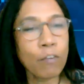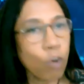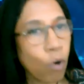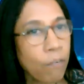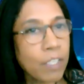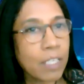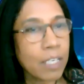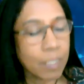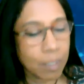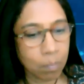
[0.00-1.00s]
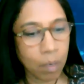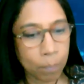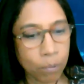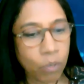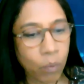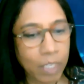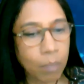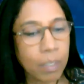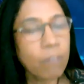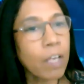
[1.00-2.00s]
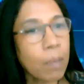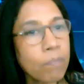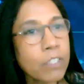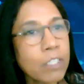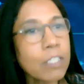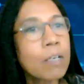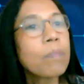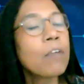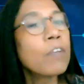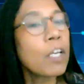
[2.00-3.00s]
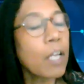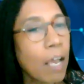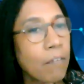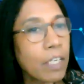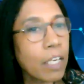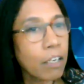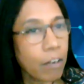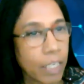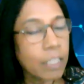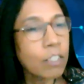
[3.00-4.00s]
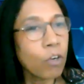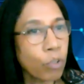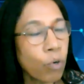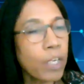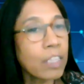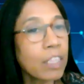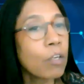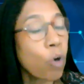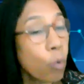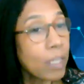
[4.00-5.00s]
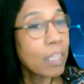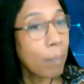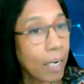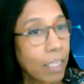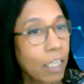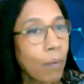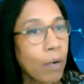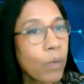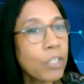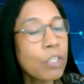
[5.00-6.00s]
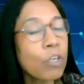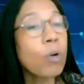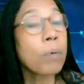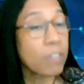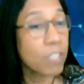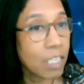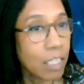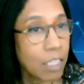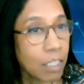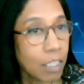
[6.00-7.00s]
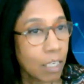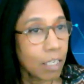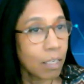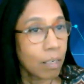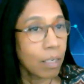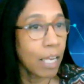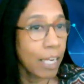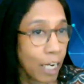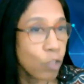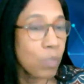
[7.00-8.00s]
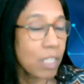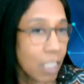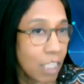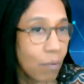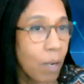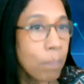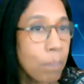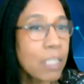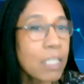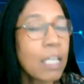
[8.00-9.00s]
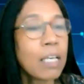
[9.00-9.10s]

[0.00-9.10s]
our office has put quite a bit of emphasis. We are having a current ongoing global thematic evaluation on private sector engagement and development